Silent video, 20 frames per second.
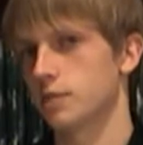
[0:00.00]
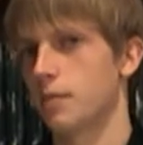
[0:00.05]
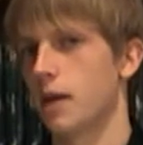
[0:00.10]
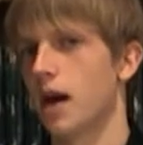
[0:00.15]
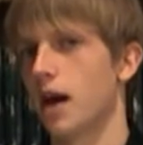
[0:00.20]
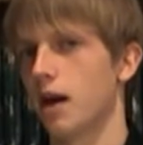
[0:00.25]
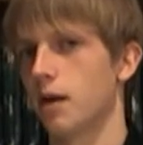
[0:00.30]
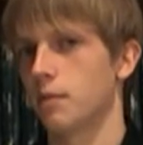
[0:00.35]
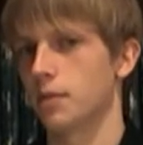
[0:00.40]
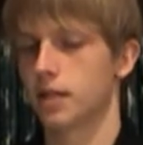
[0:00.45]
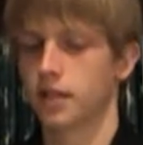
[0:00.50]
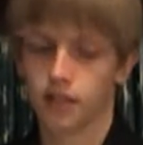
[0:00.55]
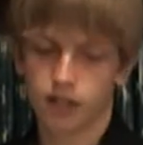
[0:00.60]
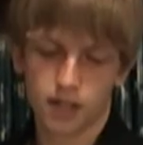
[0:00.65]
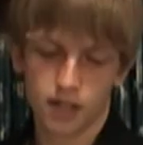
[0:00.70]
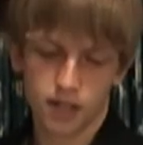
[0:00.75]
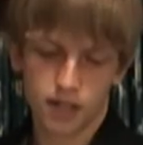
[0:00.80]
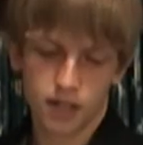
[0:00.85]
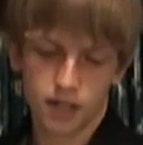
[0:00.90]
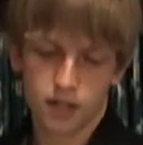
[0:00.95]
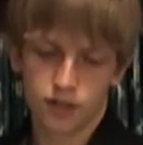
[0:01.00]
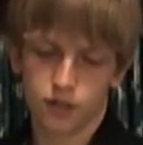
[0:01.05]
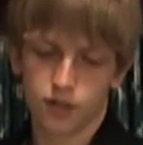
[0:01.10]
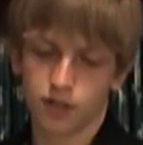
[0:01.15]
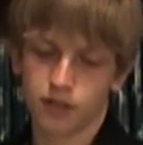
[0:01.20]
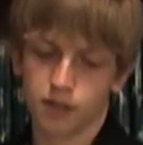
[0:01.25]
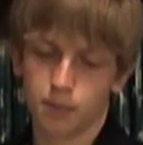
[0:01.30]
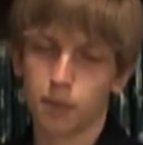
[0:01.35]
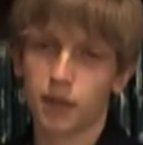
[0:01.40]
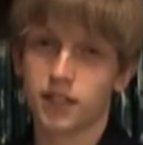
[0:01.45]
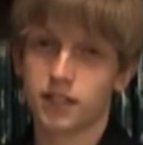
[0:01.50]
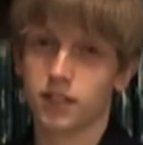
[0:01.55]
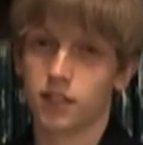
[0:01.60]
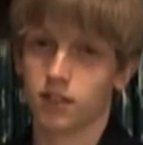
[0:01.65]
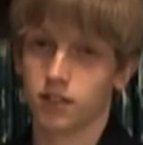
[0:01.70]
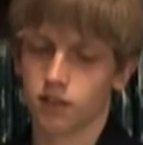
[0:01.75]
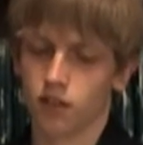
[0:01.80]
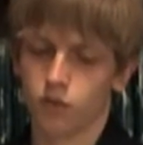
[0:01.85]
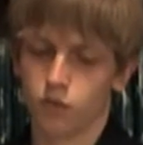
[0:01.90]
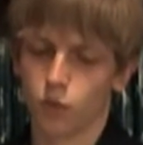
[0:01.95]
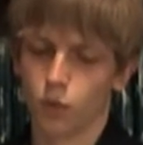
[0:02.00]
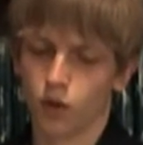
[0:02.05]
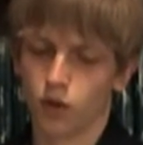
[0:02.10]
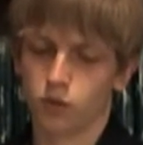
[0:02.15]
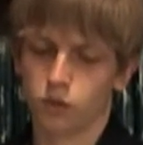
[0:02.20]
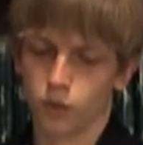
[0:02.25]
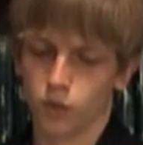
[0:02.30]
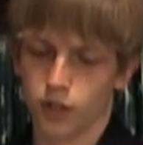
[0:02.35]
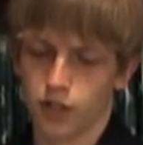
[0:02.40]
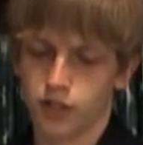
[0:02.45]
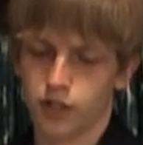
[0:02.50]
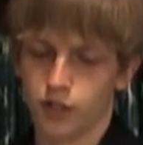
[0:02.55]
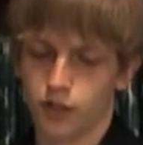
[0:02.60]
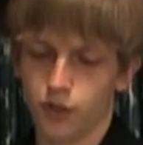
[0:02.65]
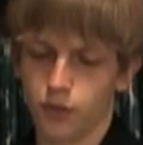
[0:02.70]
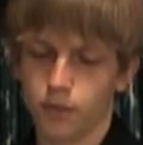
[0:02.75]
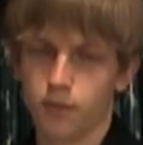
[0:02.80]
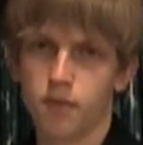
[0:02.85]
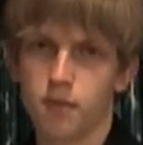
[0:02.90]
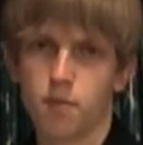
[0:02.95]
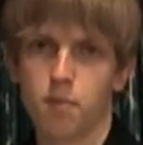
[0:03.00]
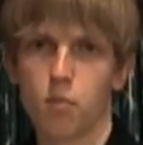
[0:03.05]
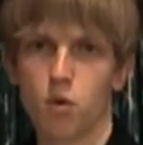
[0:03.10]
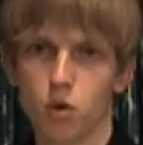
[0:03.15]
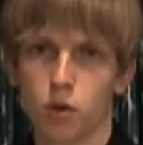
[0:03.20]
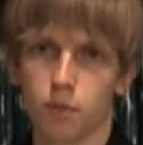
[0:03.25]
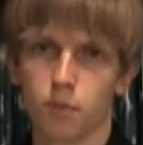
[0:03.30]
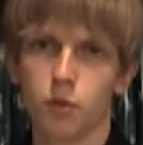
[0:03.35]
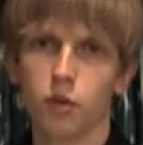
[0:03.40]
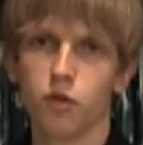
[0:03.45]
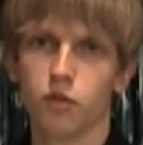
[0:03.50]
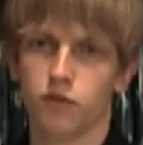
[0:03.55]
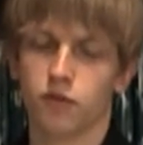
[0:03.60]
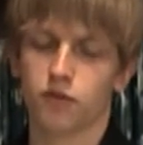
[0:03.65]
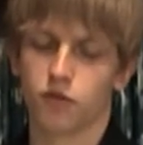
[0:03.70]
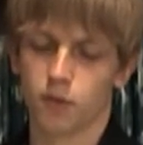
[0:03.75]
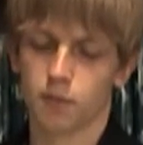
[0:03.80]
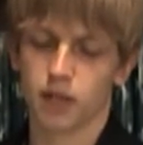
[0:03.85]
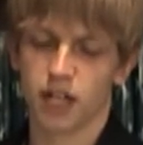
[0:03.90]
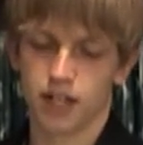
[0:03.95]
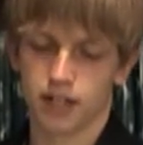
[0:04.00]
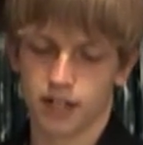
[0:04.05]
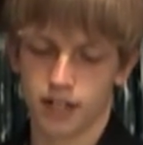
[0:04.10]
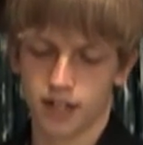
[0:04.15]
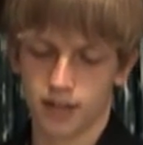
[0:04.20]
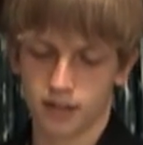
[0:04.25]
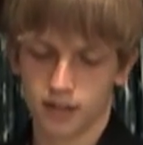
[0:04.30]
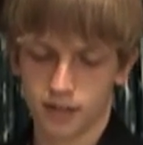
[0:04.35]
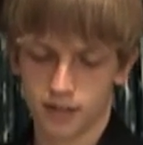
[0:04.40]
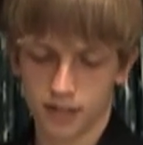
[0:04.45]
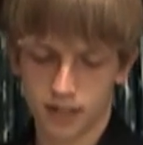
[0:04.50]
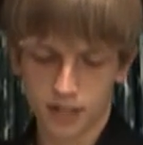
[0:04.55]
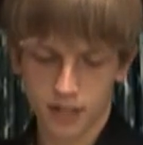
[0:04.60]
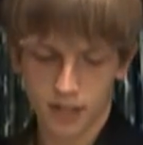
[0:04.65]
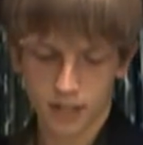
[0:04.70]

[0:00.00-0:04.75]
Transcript: bombed during the blitzes of World War II, Moore moved from London